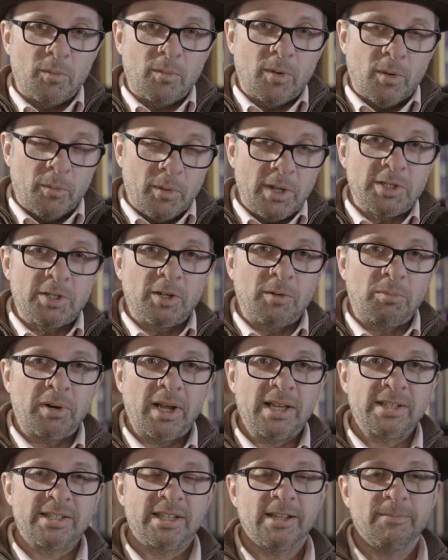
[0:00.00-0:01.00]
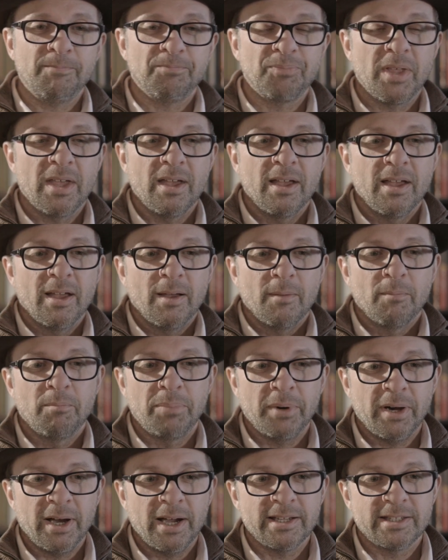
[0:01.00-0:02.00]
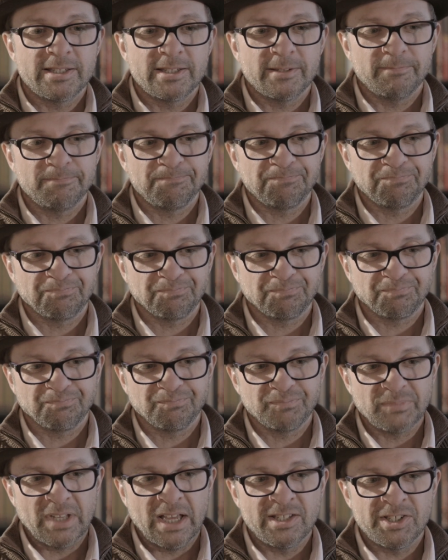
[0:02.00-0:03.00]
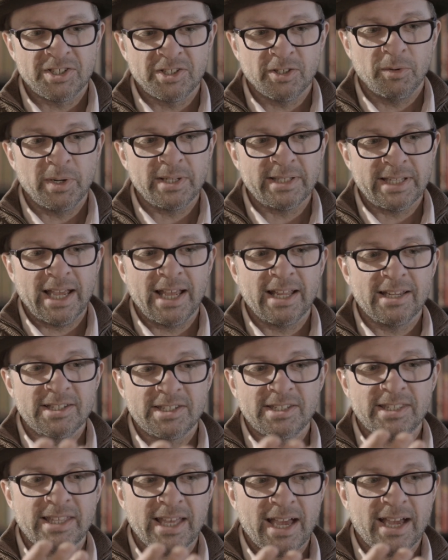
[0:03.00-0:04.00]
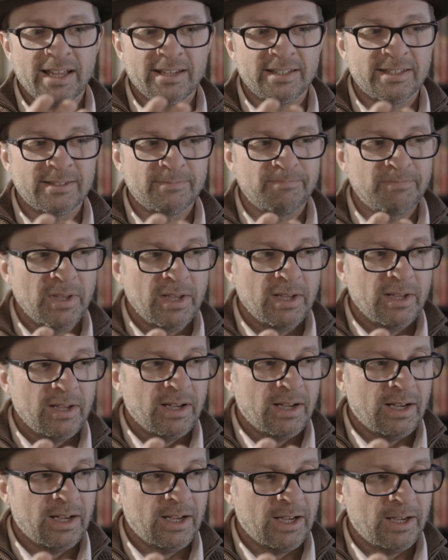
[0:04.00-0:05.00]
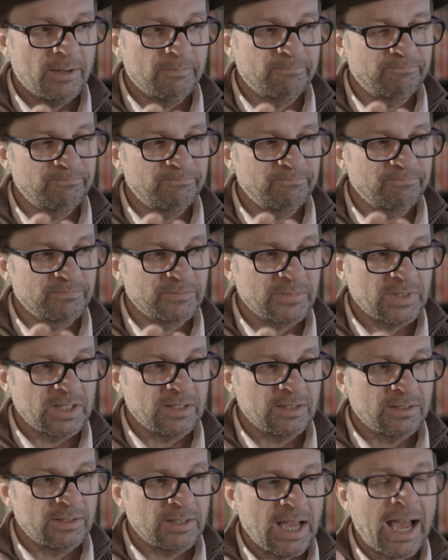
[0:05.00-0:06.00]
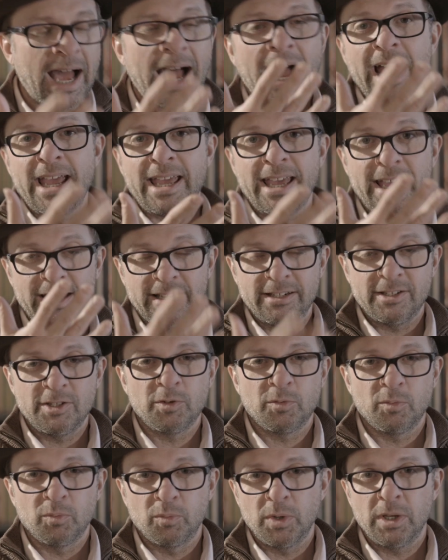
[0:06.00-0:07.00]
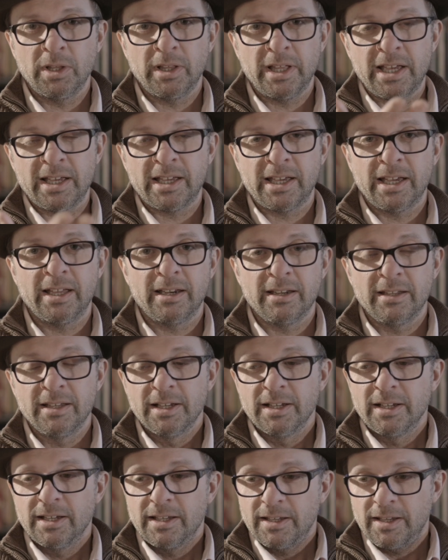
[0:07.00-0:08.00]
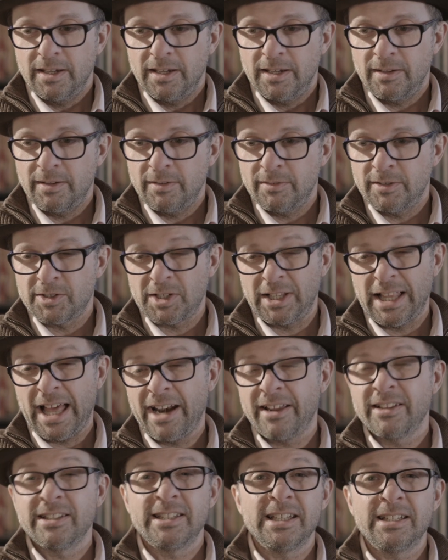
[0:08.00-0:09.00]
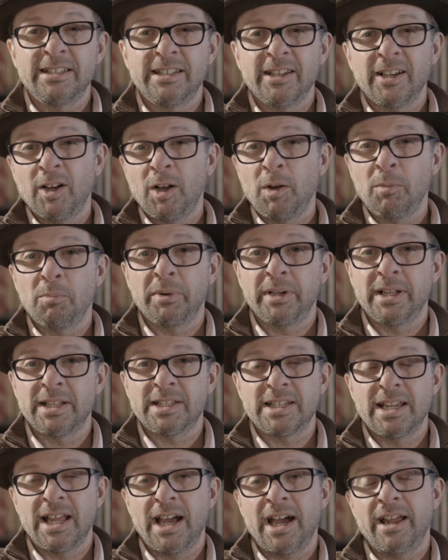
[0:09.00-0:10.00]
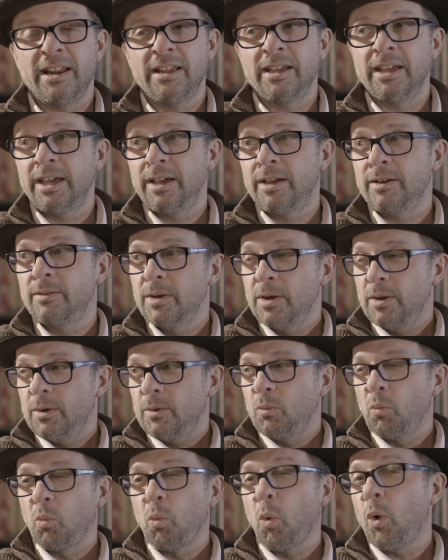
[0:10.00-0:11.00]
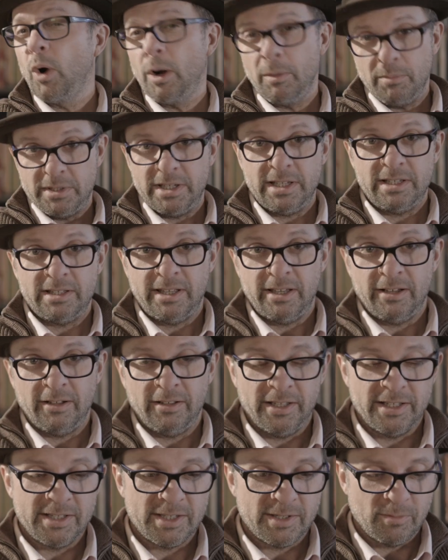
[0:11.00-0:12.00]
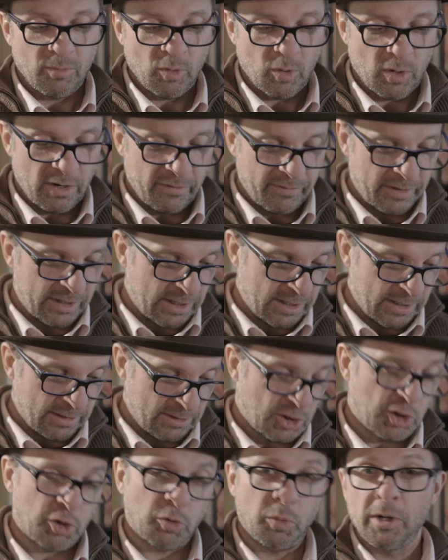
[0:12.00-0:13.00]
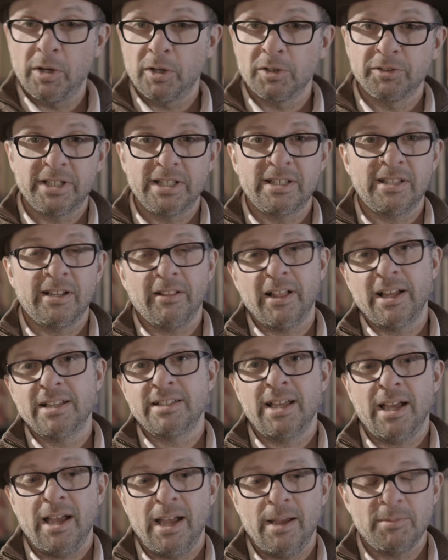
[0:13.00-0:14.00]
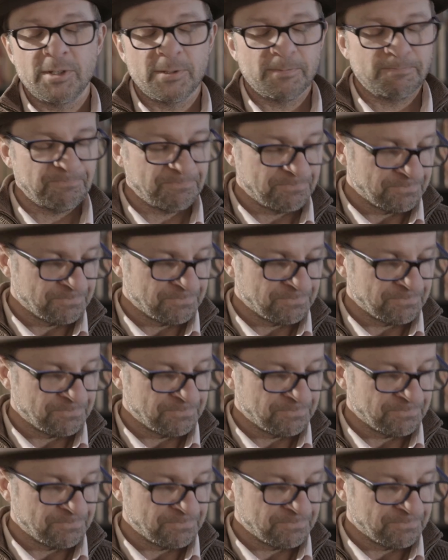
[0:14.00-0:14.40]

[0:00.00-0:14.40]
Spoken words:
original pressing, but it still retains that high end. You really can, there's a lot of detail, but it's not a warm detail. It's more of a shrill detail at times.